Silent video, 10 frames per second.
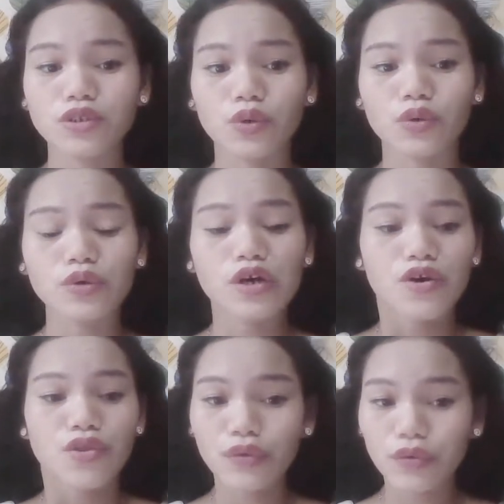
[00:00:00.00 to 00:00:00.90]
So
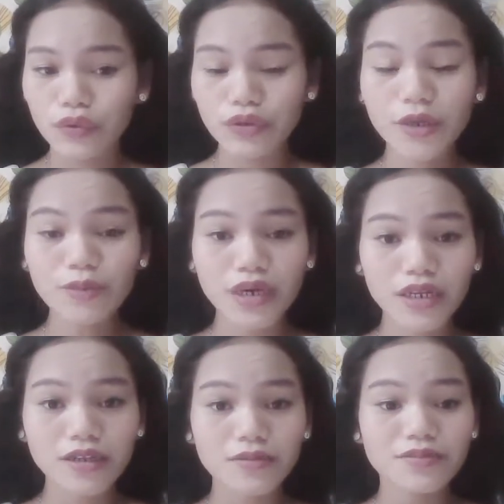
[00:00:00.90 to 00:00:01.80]
through
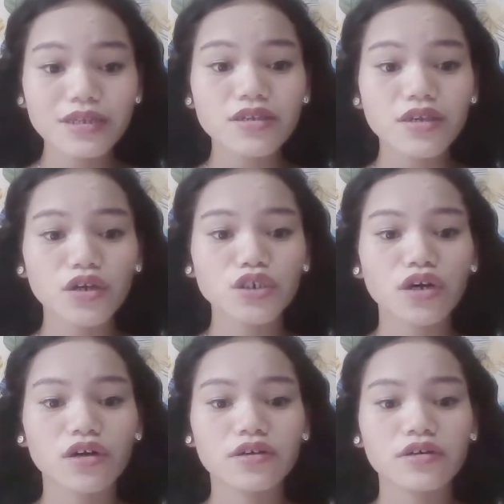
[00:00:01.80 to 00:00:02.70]
email, messages
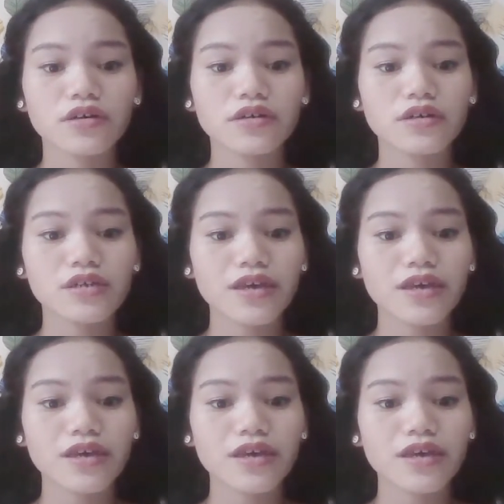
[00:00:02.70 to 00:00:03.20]
are